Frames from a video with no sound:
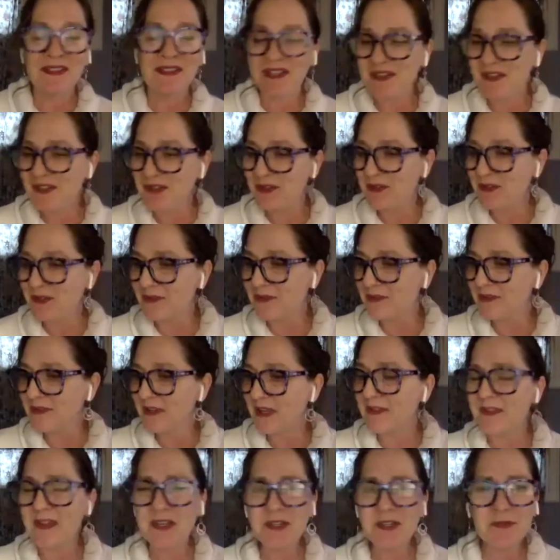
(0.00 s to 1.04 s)
Thank you.
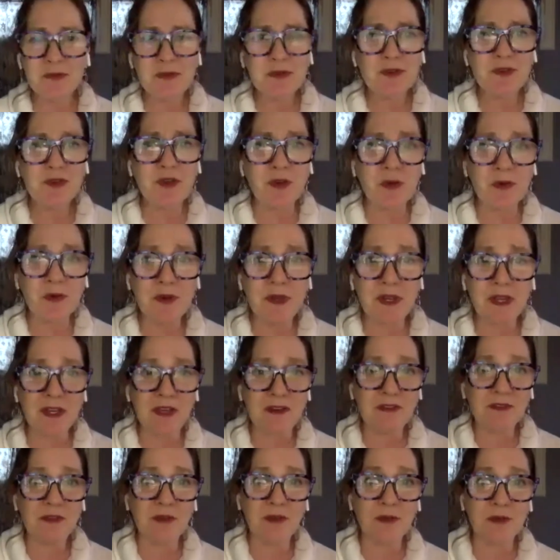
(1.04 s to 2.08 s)
And thanks for
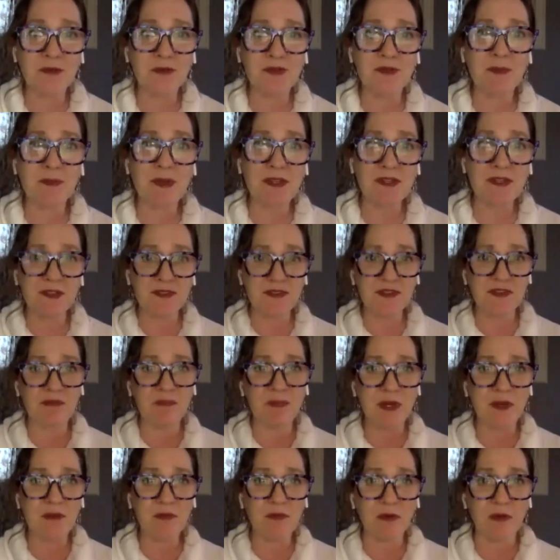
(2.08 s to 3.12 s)
showing those pieces of
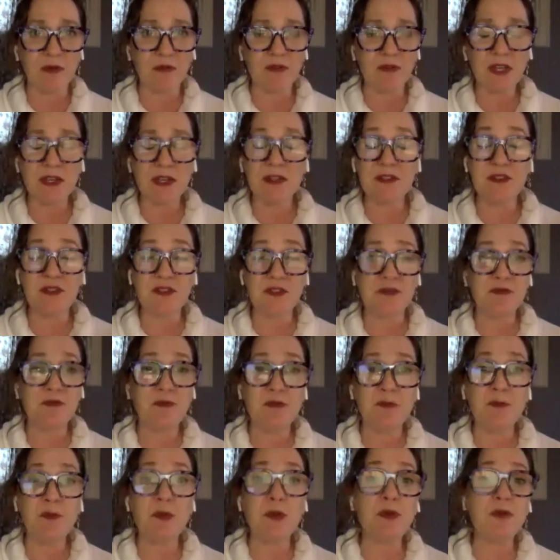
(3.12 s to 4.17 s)
beadwork. That is
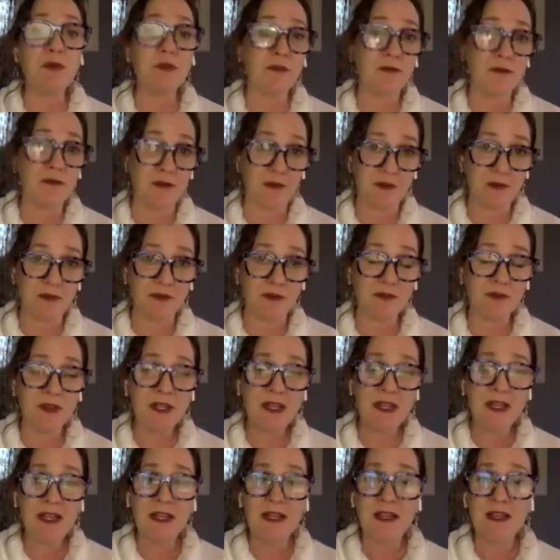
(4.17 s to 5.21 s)
beautiful.
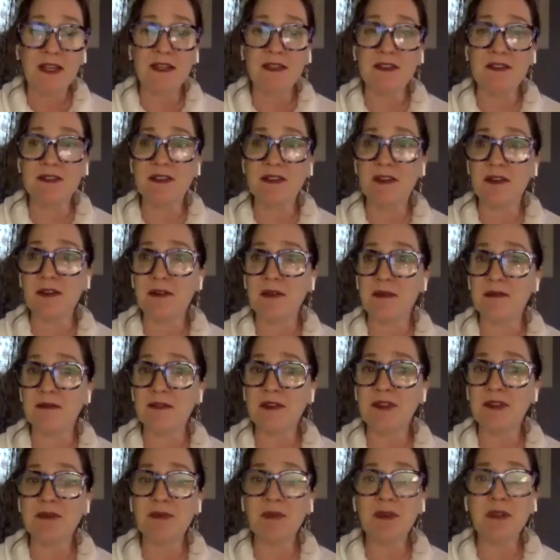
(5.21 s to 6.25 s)

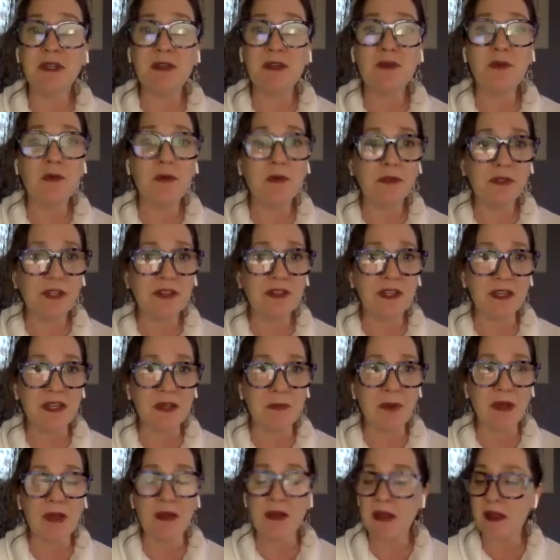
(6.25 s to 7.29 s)
It's really cool to think
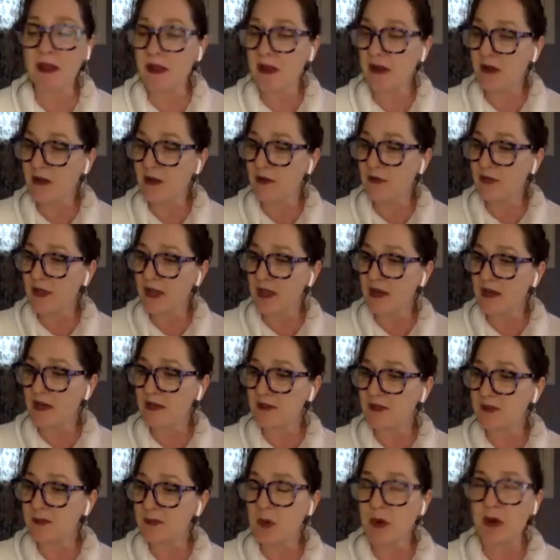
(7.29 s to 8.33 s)
about how that
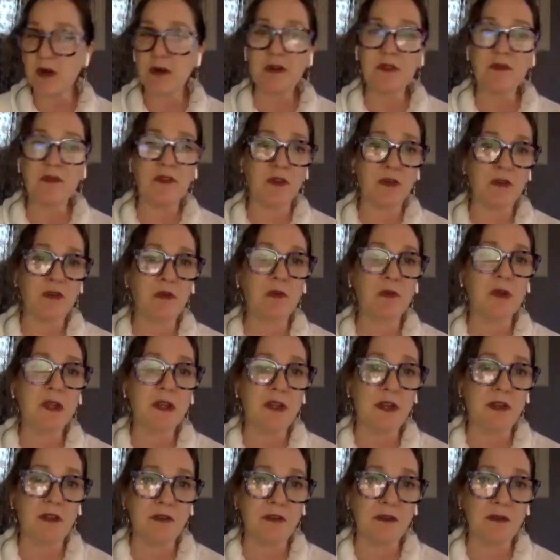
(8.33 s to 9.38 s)
is part of their
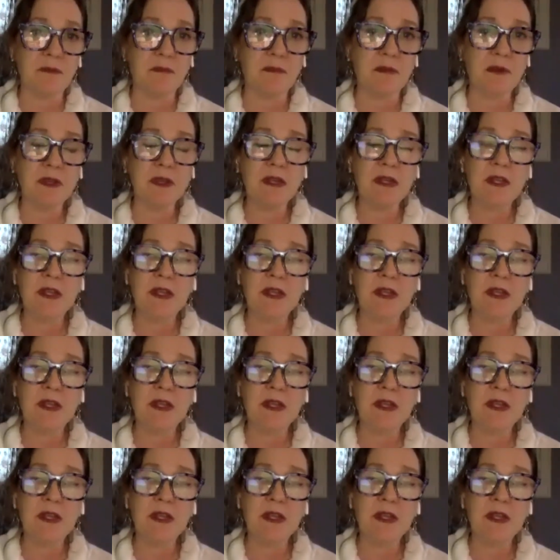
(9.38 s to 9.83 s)
curriculum.